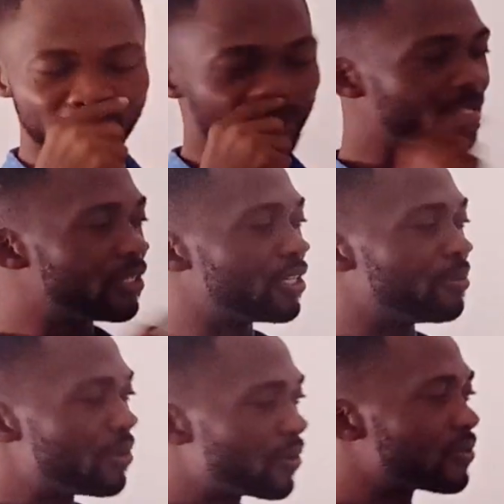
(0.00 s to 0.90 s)
Now, the
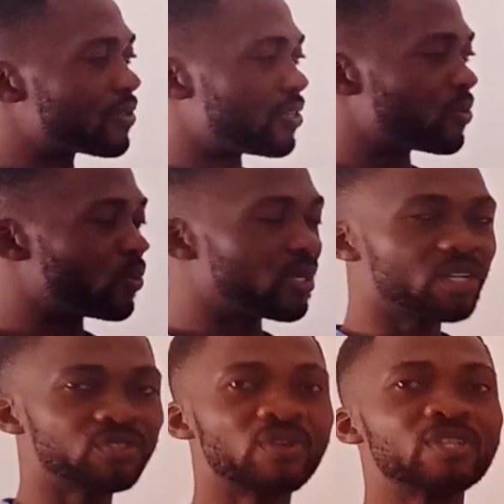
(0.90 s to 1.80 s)
merozoites will
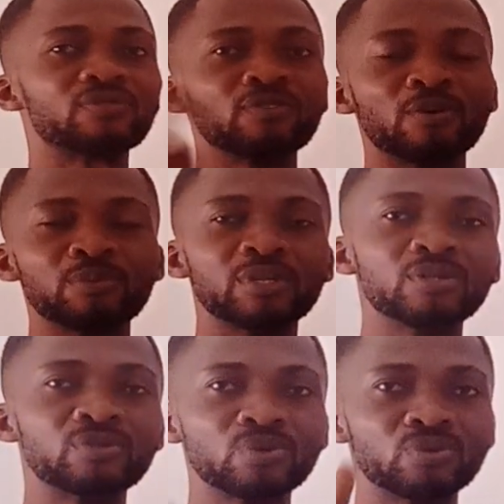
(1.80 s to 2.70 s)
now transform
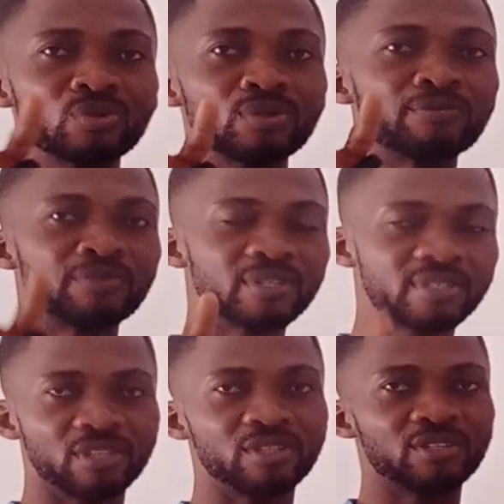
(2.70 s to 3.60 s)
into two different
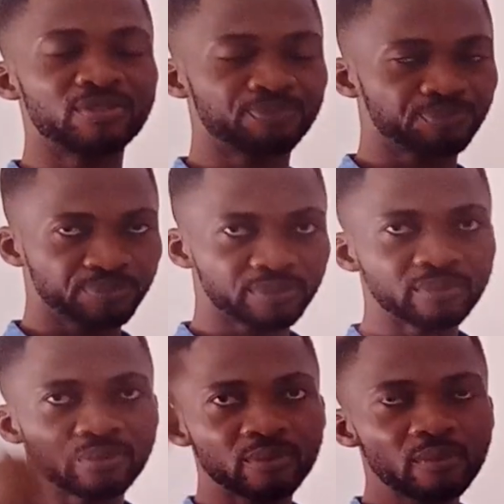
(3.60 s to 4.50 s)
stages:
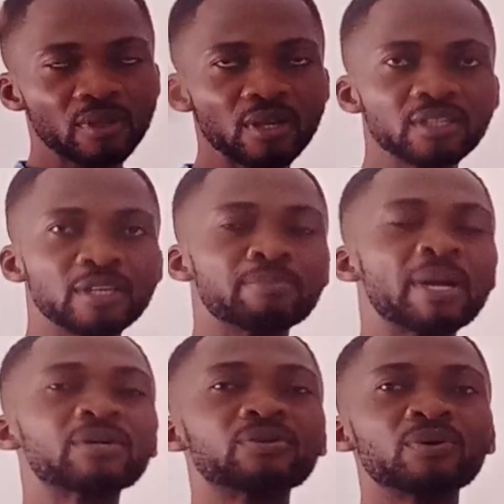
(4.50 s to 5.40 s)
the
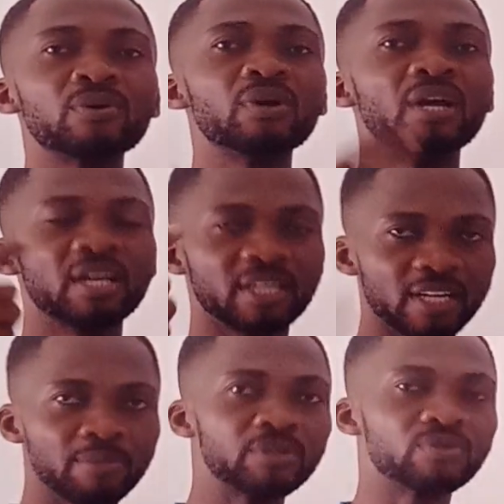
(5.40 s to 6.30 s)

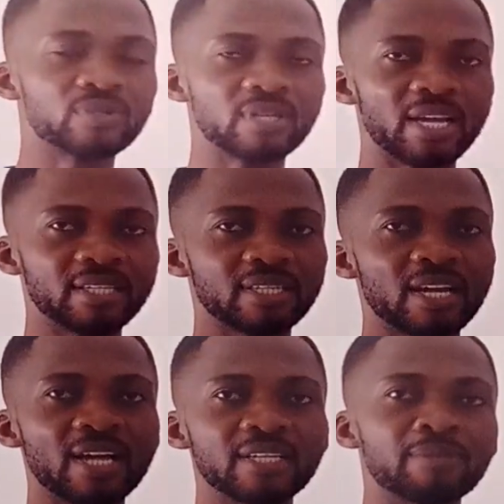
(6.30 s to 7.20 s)
microgametocyte
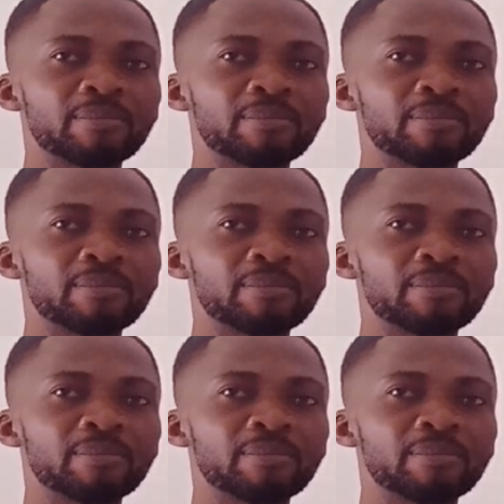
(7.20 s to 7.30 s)
and the